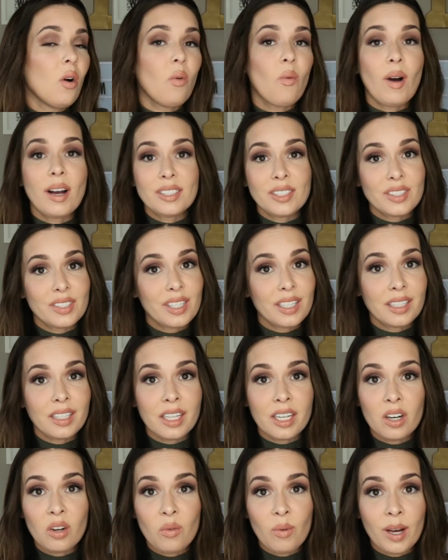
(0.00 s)
watch the
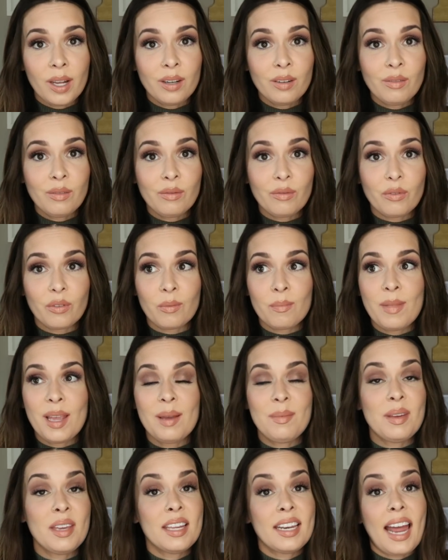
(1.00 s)
little one for
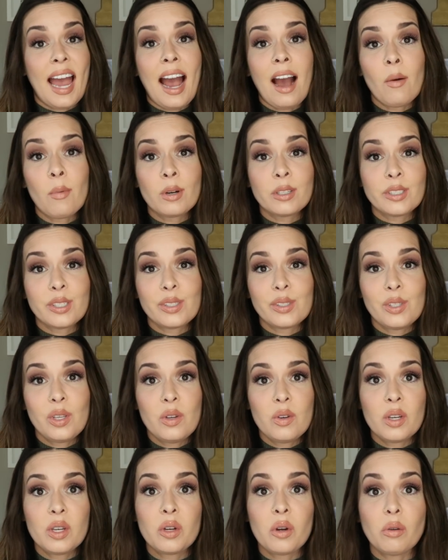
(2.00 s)
maybe an hour just so
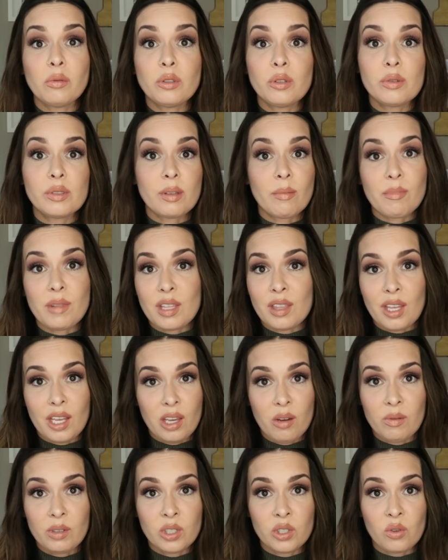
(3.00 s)
you can go do something
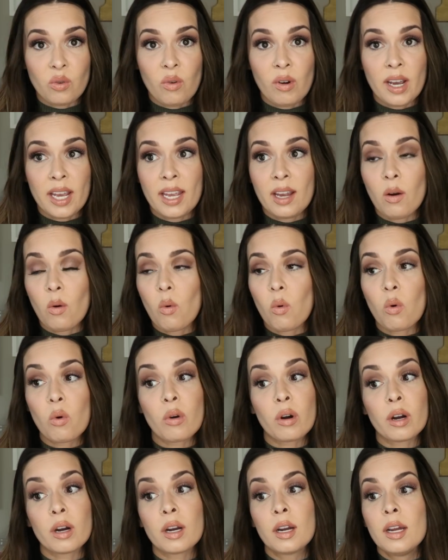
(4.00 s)
that you enjoy
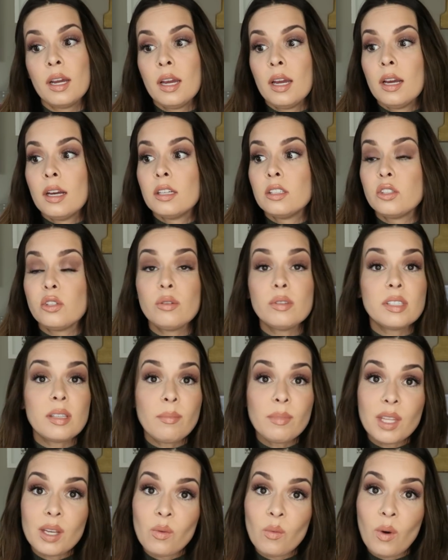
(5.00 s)
or do
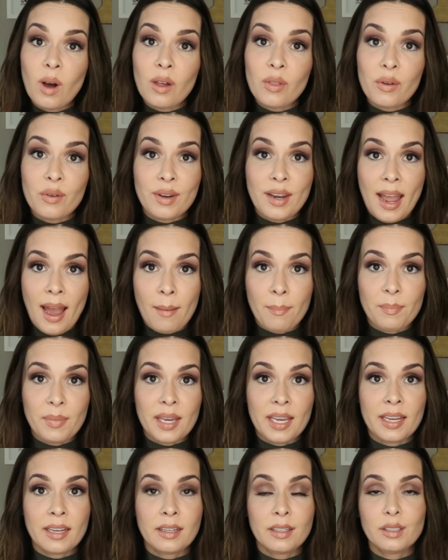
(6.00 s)
something while they're
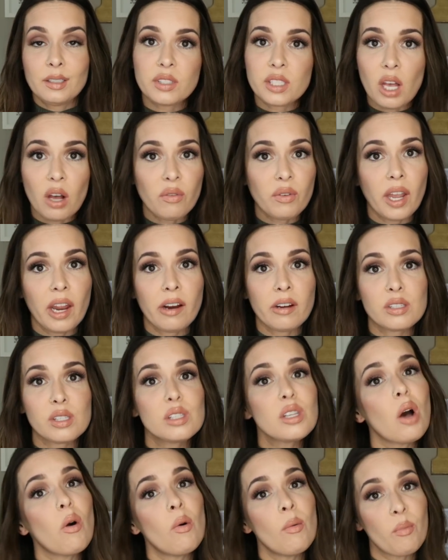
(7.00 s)
napping. Self-care is
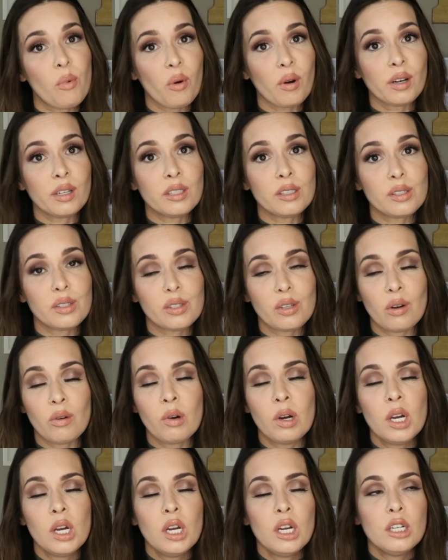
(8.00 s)
so important,
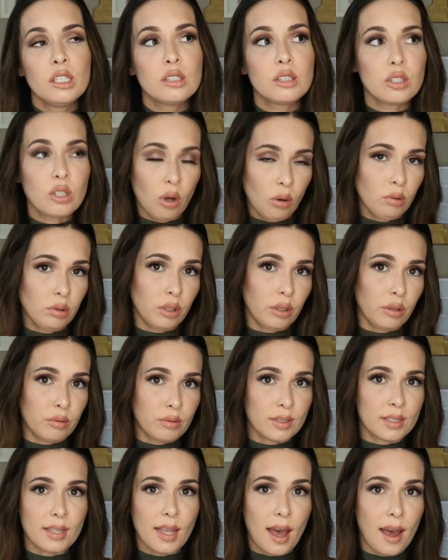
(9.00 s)
so don't
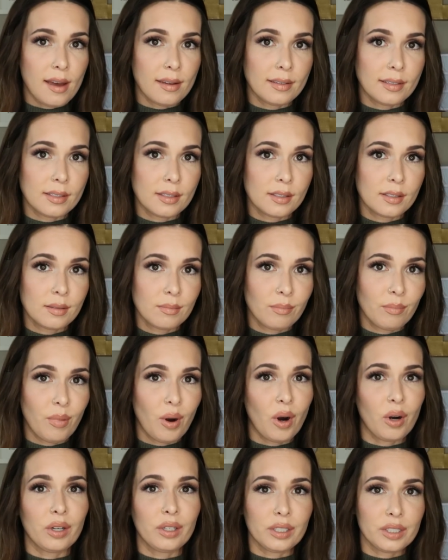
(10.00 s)
lose that
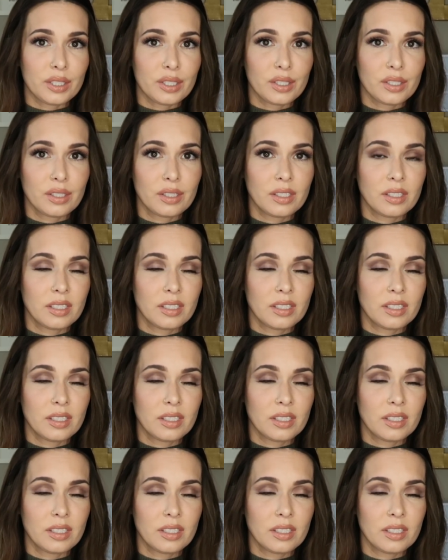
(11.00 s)
part.